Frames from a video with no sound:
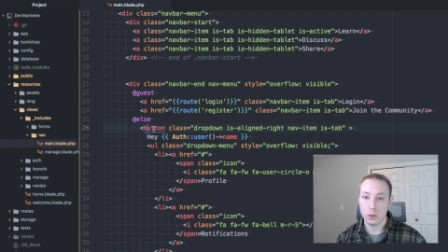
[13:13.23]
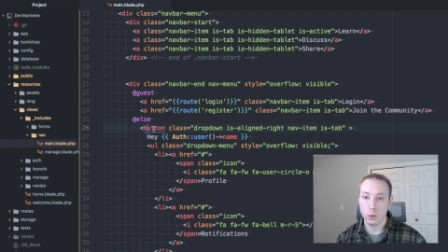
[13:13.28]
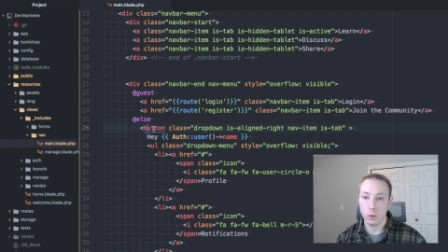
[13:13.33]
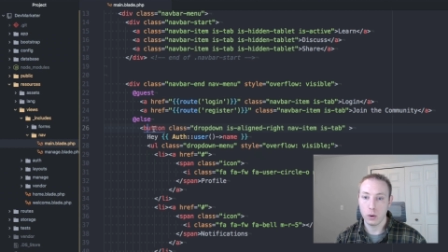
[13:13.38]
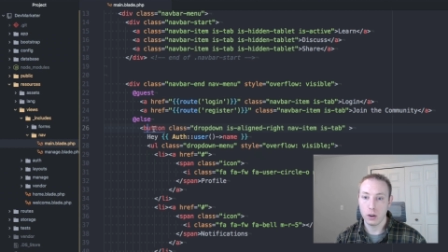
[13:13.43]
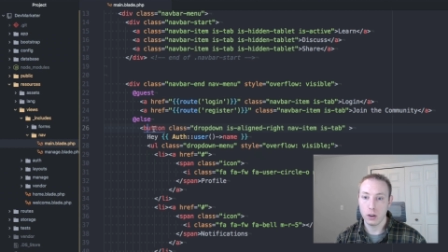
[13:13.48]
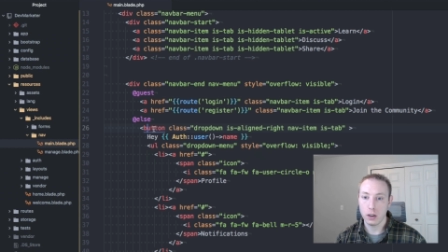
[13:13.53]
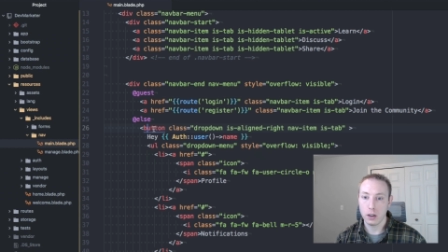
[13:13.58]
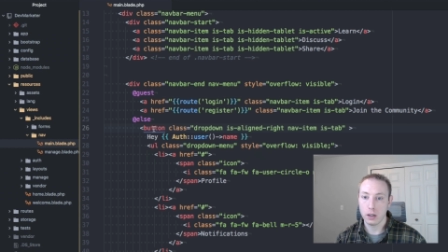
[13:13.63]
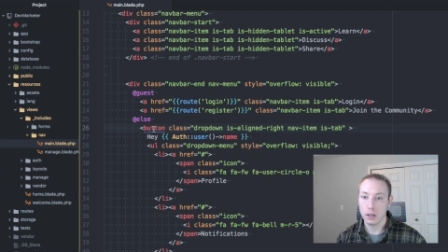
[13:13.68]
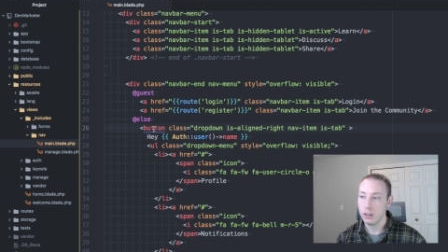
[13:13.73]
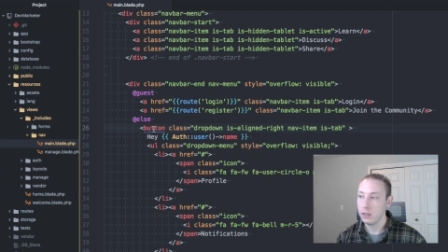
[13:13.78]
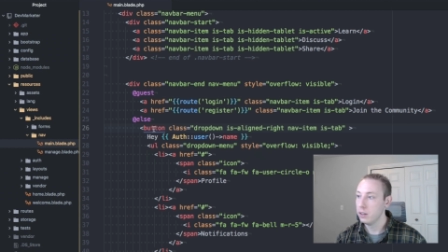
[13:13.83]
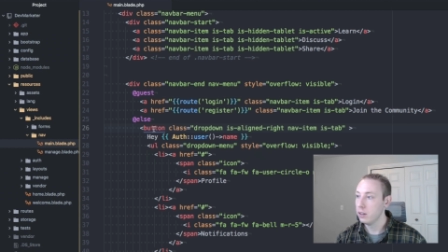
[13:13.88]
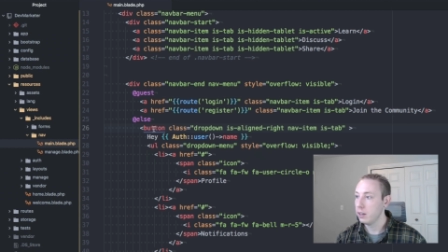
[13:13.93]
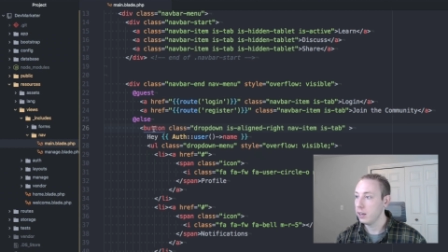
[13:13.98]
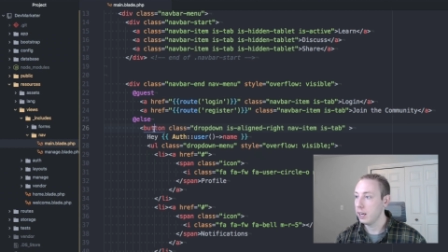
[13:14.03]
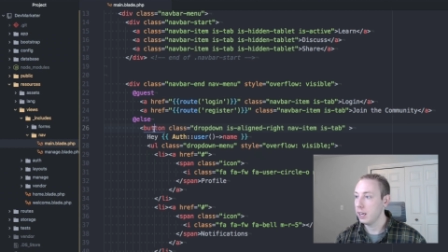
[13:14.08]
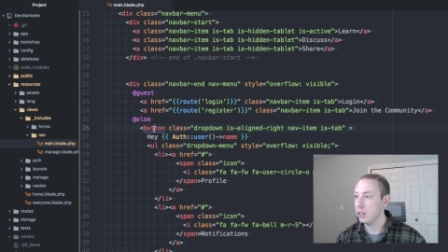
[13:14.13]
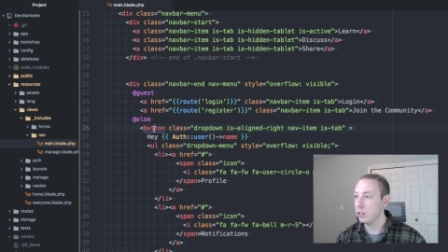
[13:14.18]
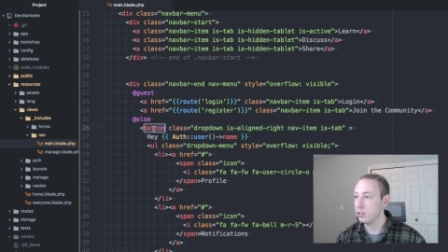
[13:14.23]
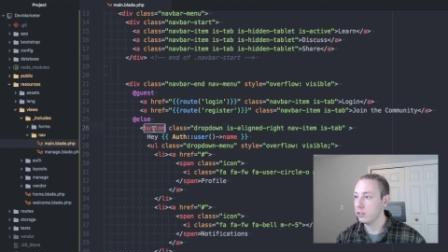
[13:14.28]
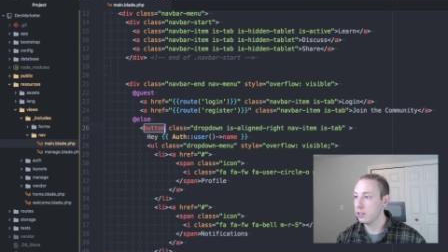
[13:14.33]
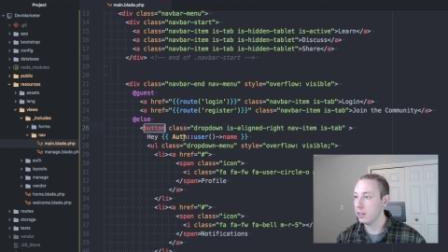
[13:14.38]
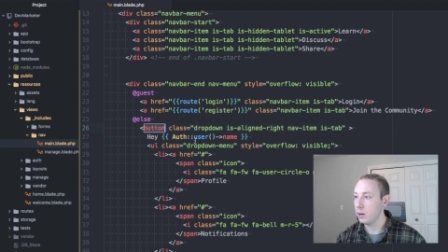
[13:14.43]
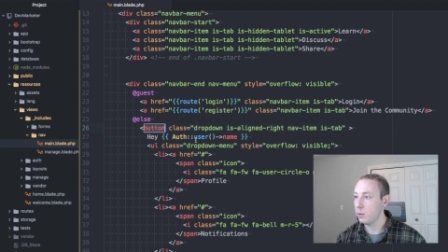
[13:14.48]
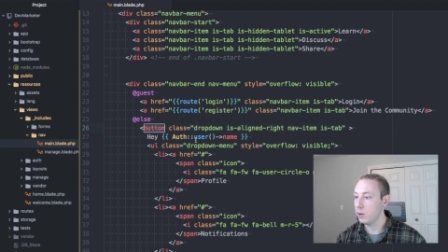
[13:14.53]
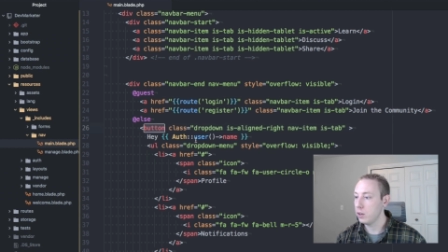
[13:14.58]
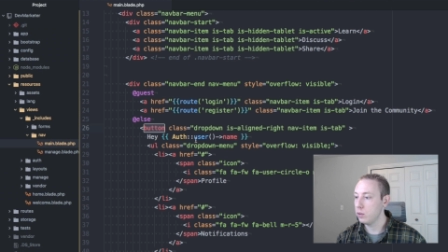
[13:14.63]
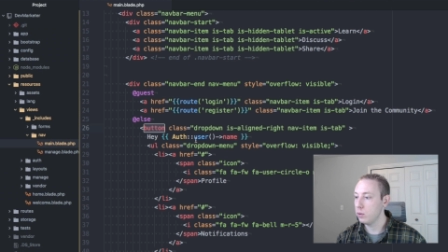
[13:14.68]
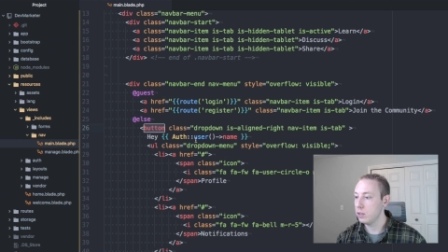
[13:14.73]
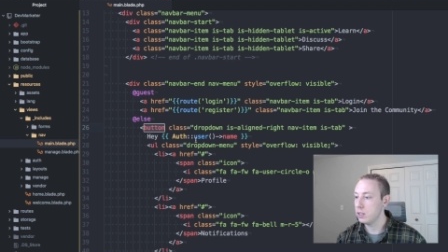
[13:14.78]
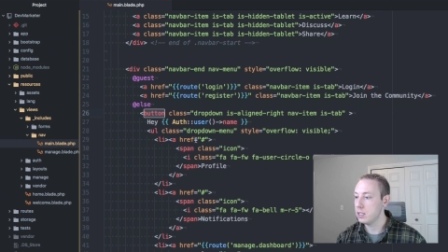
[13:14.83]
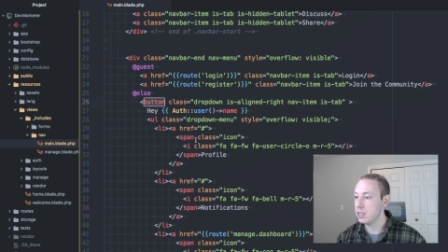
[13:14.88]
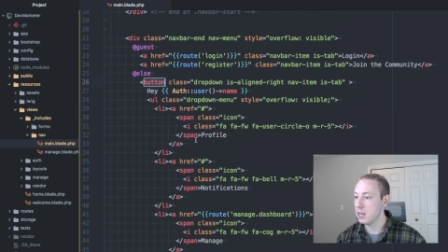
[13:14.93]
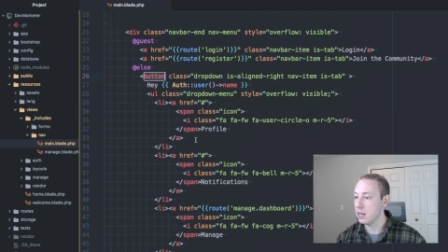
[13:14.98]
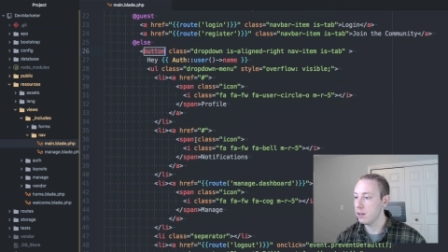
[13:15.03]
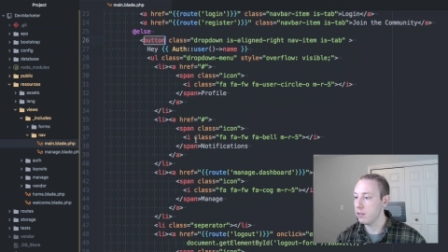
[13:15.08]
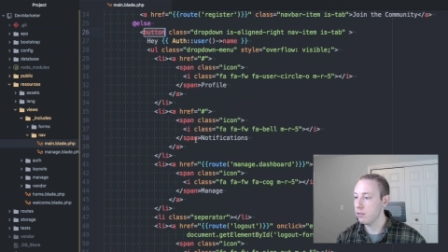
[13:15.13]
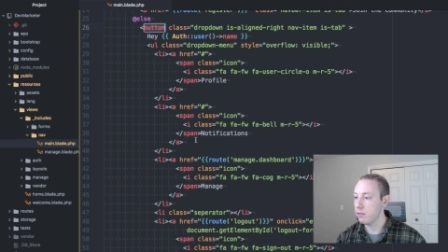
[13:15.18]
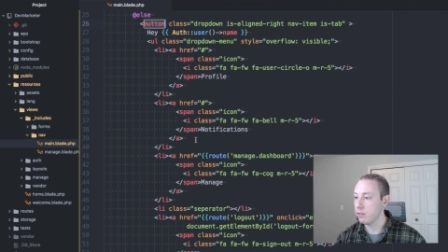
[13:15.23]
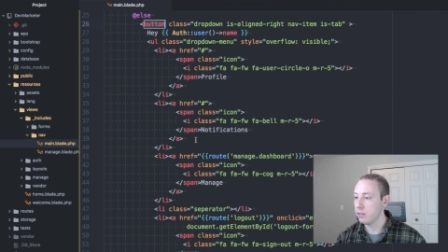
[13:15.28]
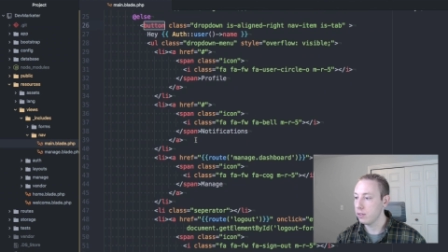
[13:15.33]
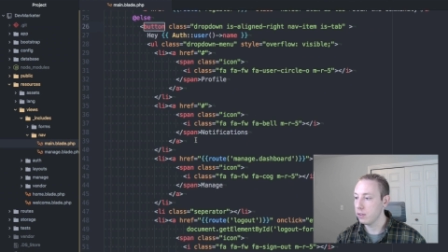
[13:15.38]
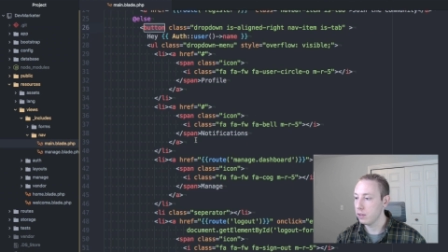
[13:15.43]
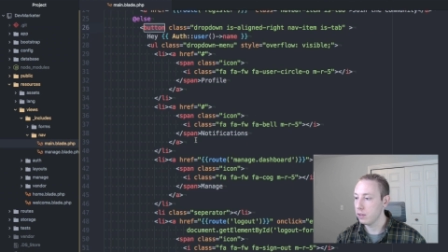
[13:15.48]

to work, it looks like we do a div.